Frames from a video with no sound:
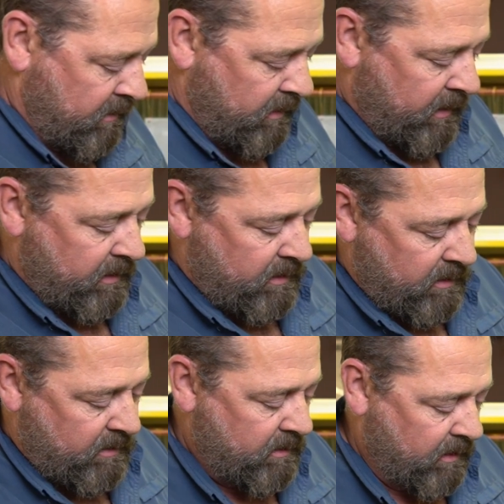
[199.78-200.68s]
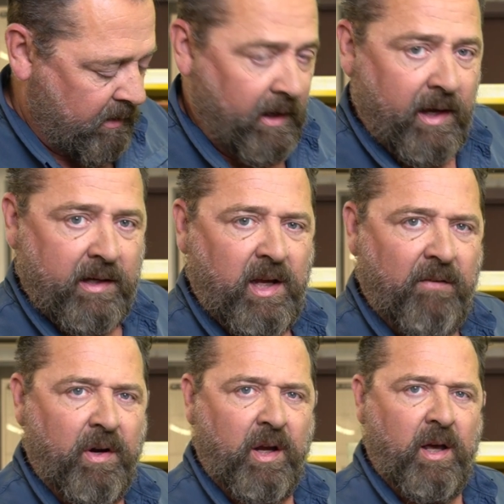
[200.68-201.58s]
that I had
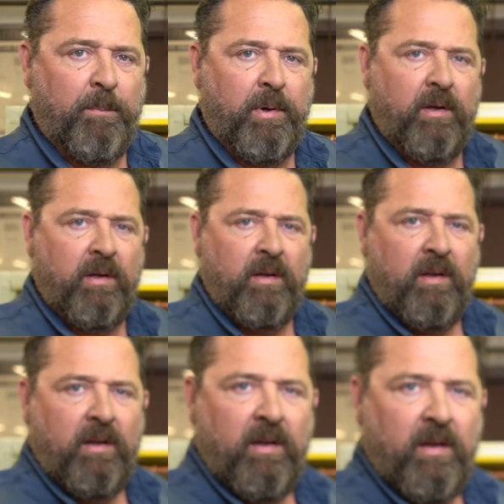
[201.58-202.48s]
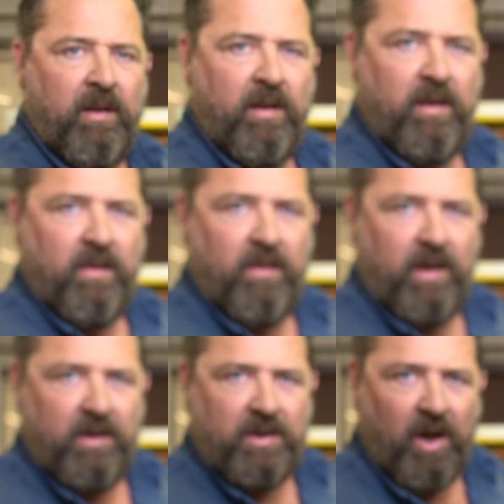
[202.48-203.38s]
covering up
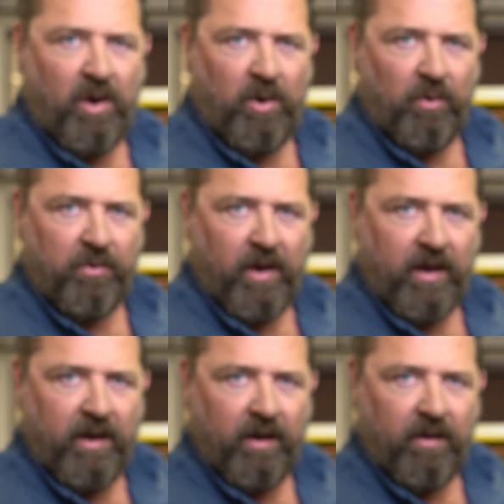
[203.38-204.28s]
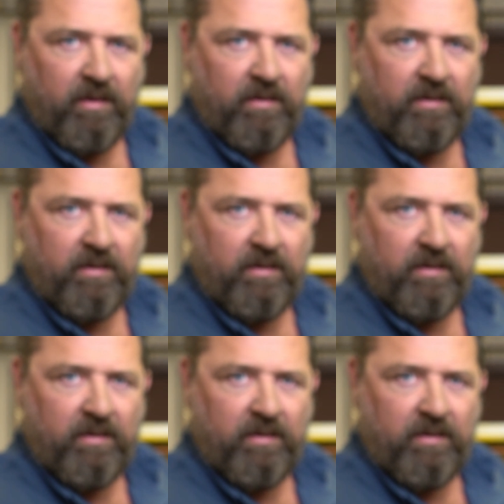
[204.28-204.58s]
these holes right here.